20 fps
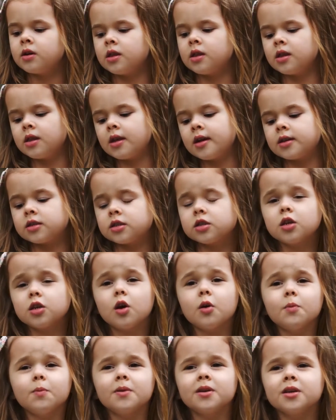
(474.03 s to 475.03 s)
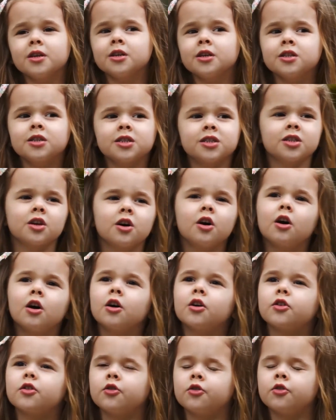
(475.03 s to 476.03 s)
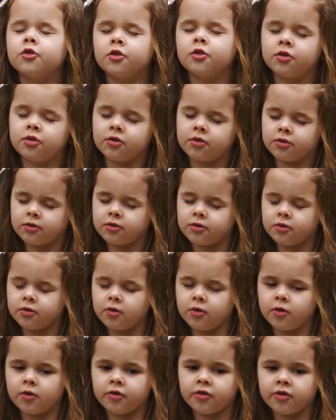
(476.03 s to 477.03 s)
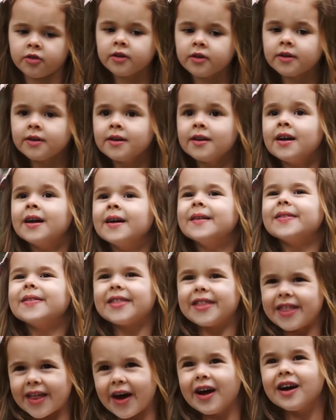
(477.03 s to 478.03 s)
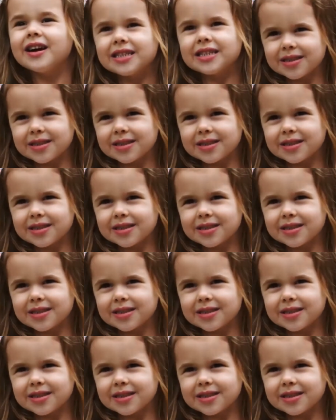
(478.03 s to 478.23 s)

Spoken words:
When there's no peace on earth, there is